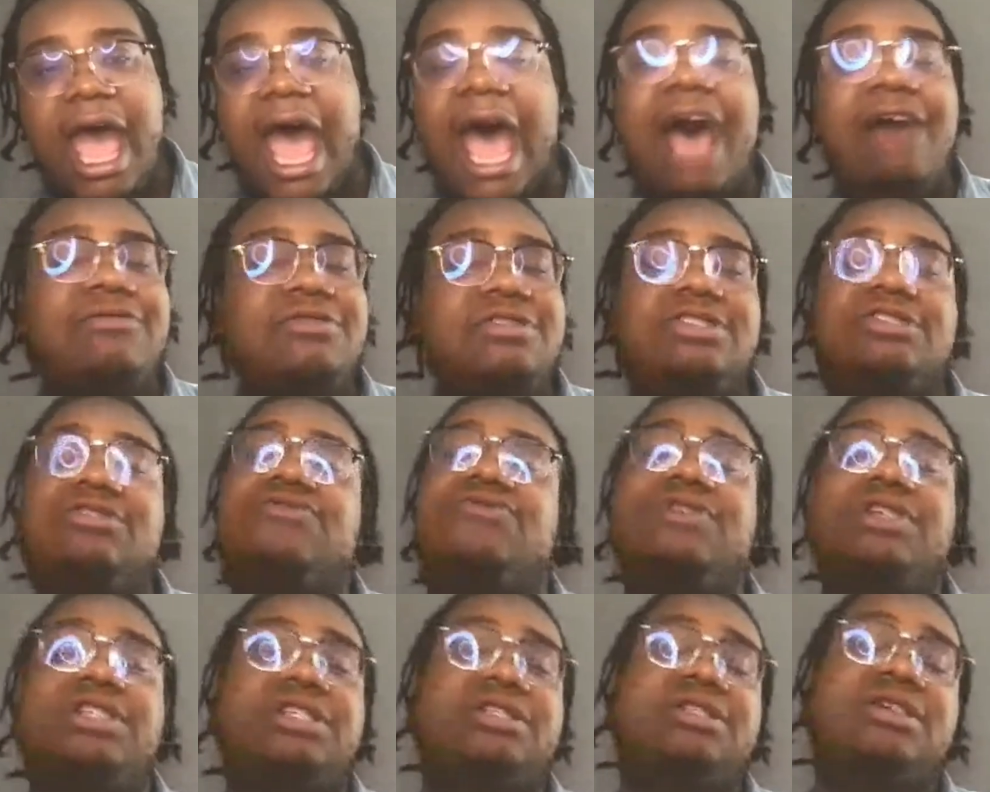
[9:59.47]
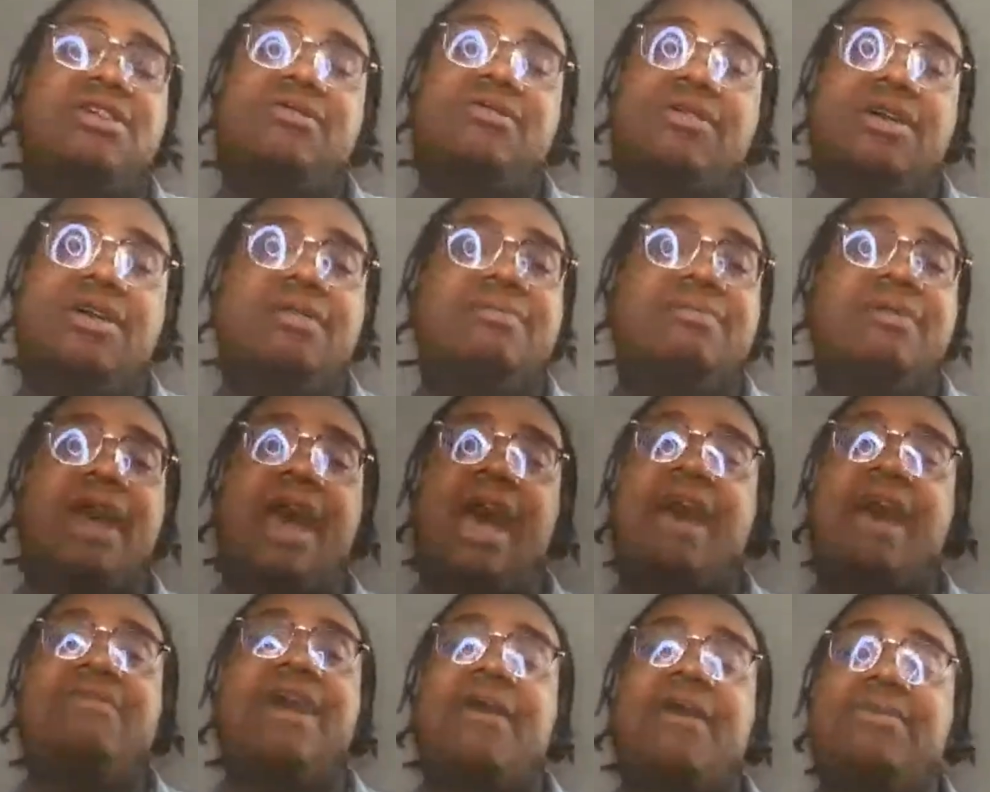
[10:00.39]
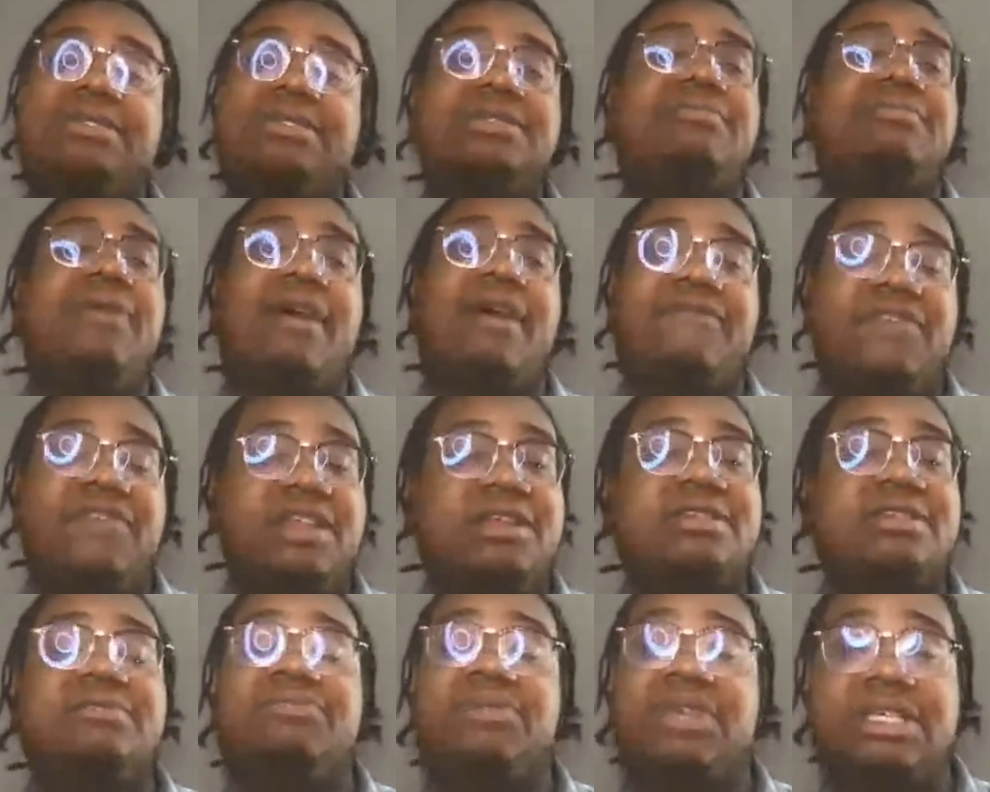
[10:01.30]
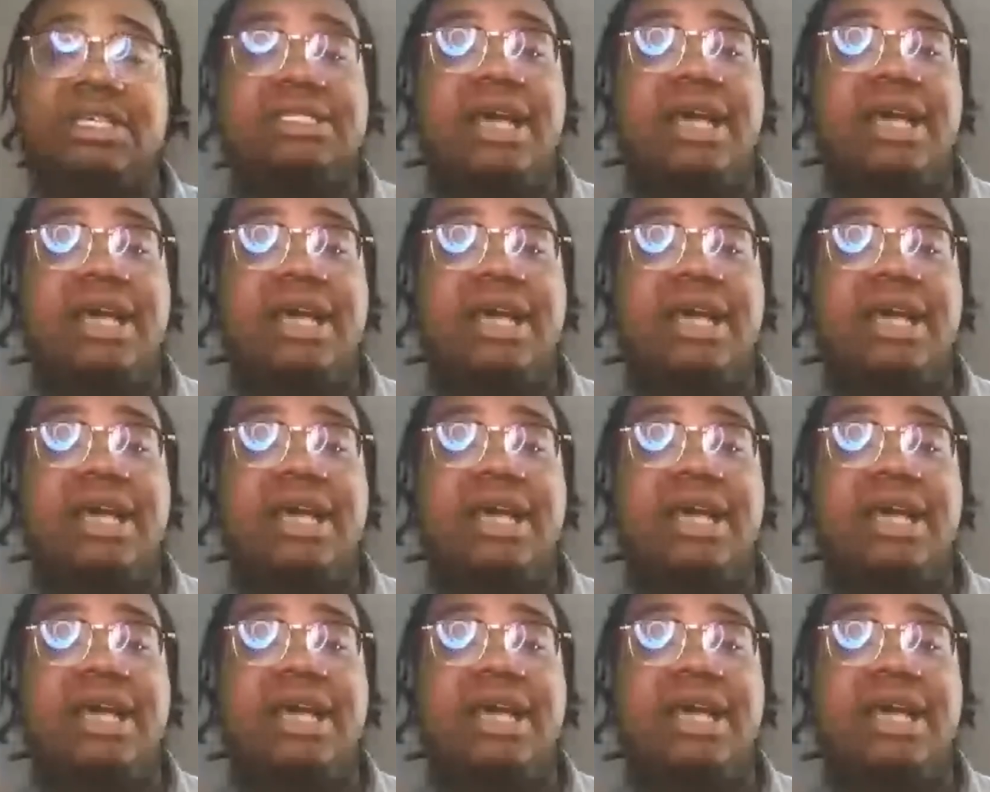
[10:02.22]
I was just really toe up. I, I was in my feelings big